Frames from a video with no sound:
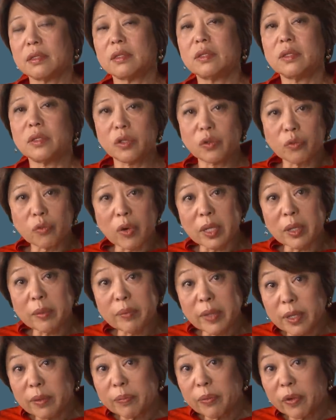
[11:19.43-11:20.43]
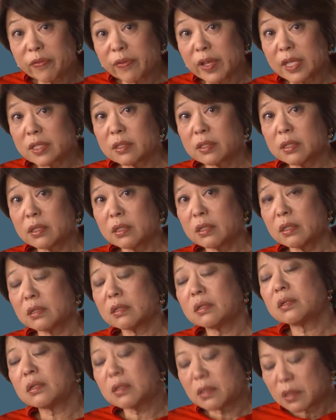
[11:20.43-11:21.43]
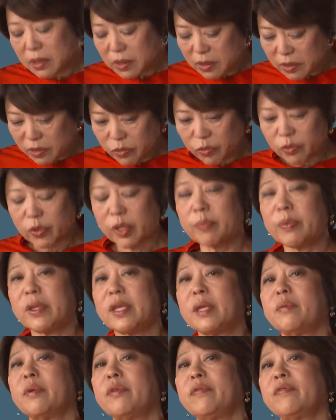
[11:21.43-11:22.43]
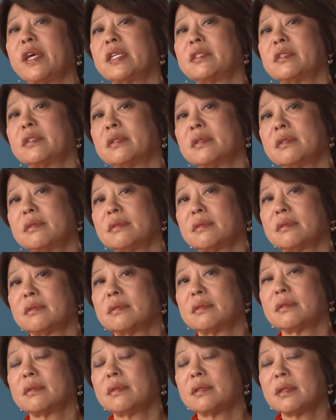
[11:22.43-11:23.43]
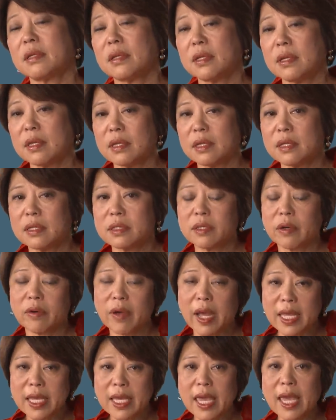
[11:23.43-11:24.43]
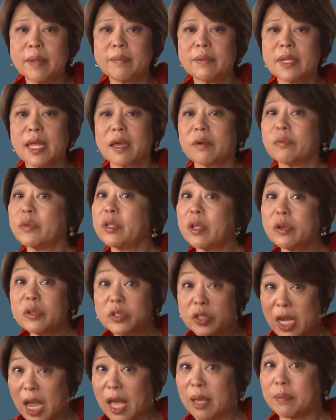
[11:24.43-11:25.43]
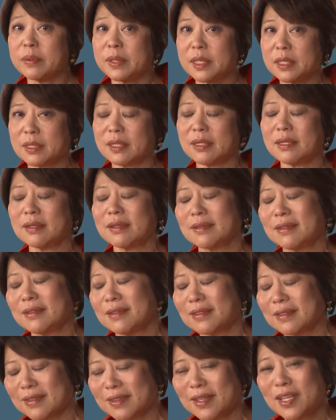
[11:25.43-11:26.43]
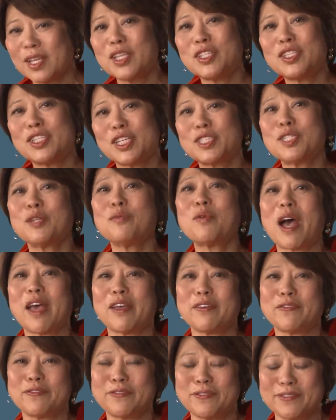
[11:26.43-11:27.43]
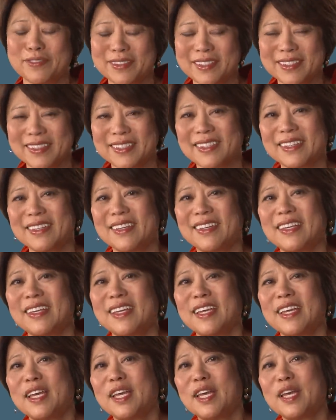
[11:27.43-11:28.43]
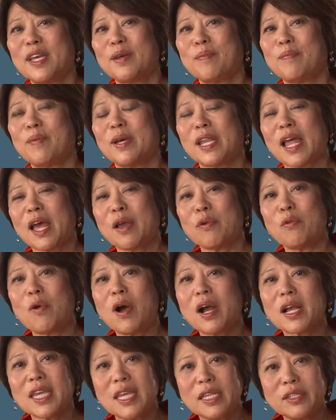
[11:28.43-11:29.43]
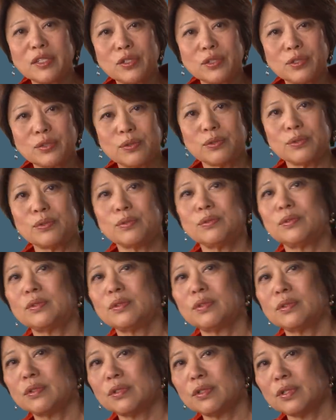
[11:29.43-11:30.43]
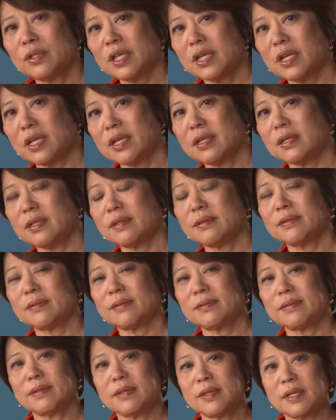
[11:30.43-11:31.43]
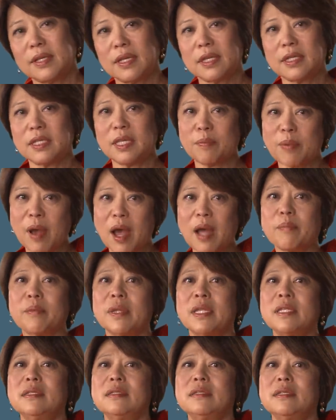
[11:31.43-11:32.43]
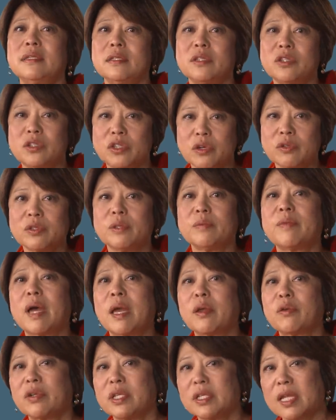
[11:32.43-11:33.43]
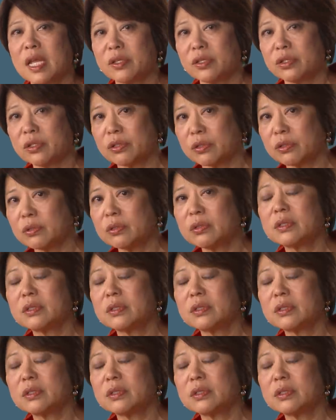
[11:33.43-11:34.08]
You want to be a professor? We be a professor. So I came down with no jobs, just a wife. But I walk into the department and show them my credential.